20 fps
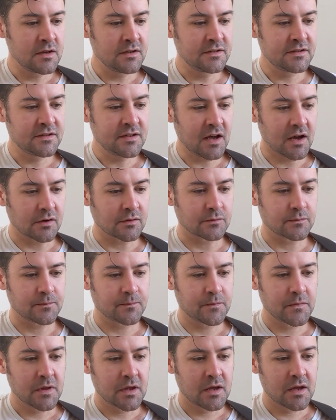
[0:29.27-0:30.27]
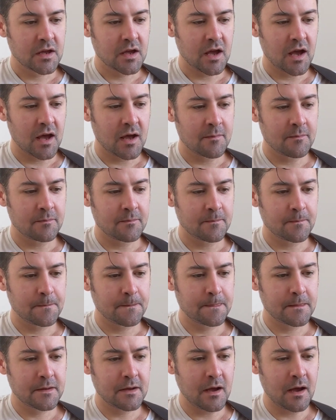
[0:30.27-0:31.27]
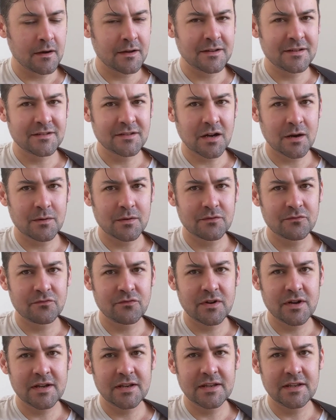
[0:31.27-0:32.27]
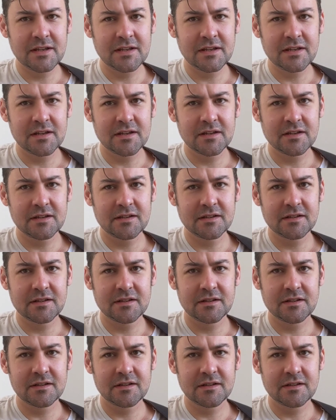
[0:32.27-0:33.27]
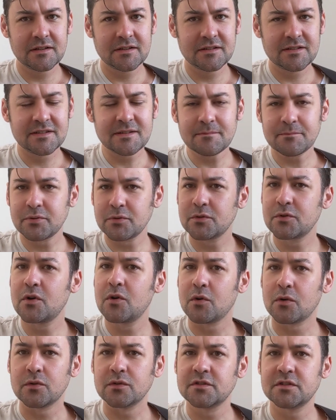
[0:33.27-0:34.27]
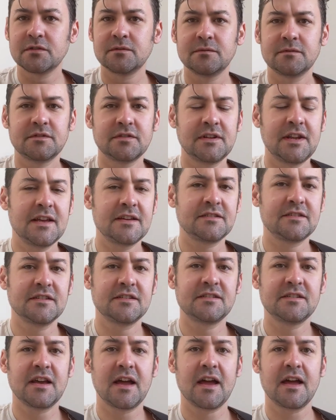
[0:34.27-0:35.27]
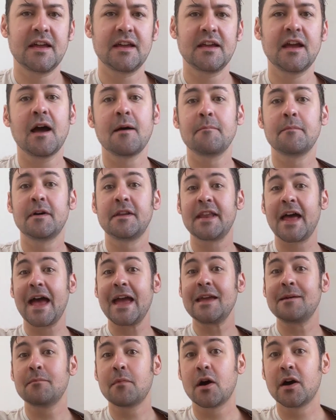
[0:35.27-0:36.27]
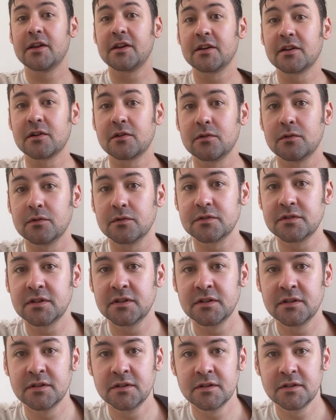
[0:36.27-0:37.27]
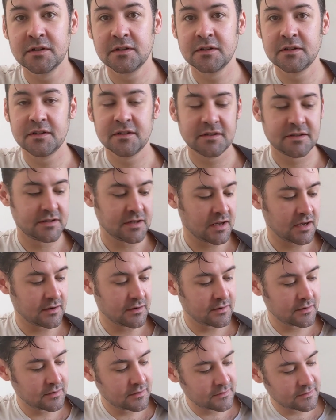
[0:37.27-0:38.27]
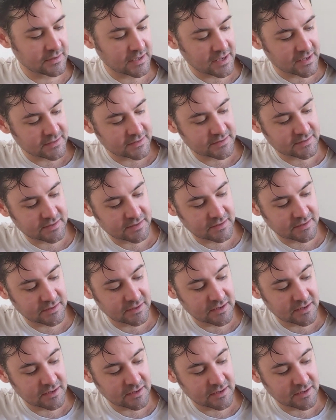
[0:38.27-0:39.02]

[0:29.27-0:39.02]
So, I'm going to start with a really simple chord. So let's just say an A minor chord. So that's